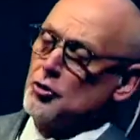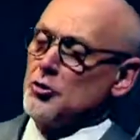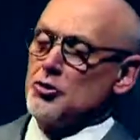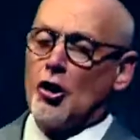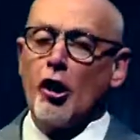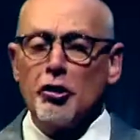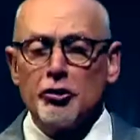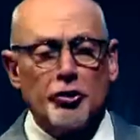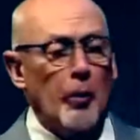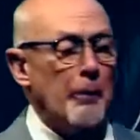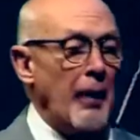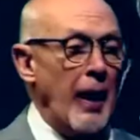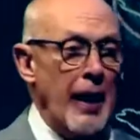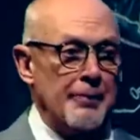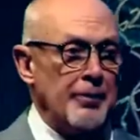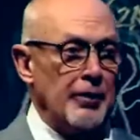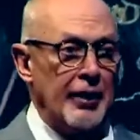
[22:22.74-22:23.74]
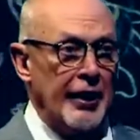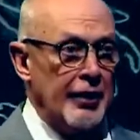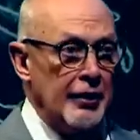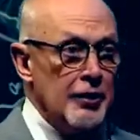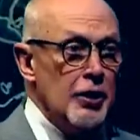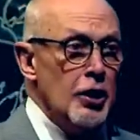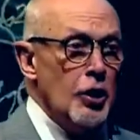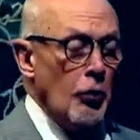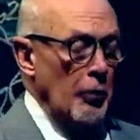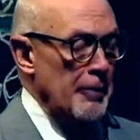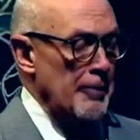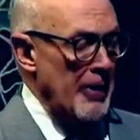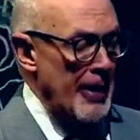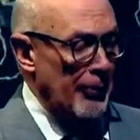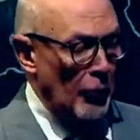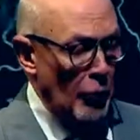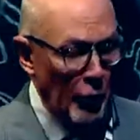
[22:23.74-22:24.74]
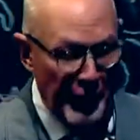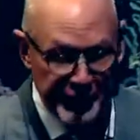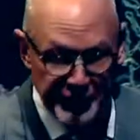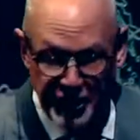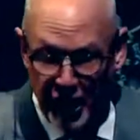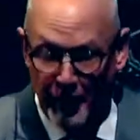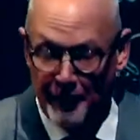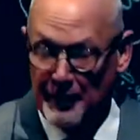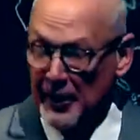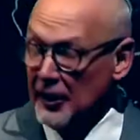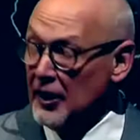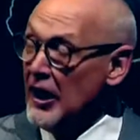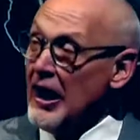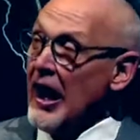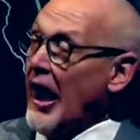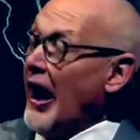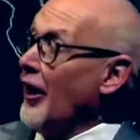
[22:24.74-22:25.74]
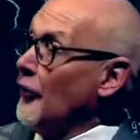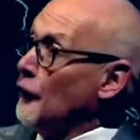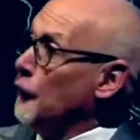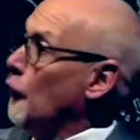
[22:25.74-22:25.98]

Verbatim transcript: was also populated with people who had come in out of